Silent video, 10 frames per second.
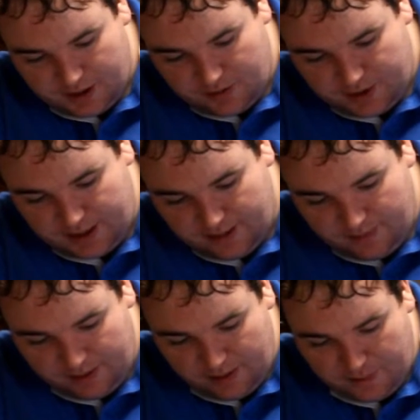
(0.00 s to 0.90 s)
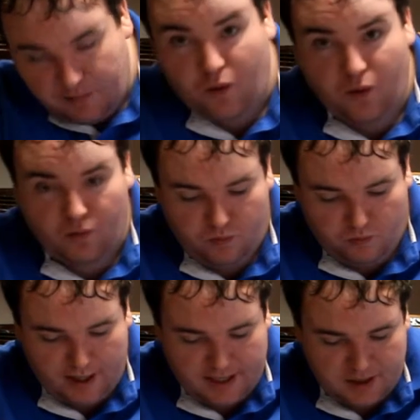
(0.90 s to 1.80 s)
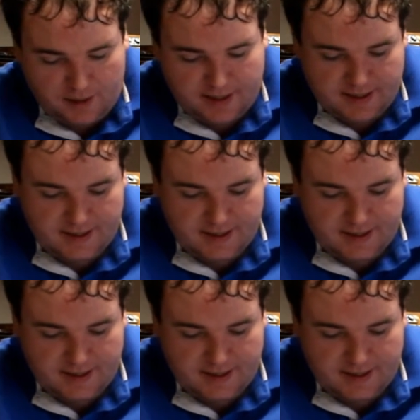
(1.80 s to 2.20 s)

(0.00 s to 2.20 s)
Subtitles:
you'll see a little bit more raised painted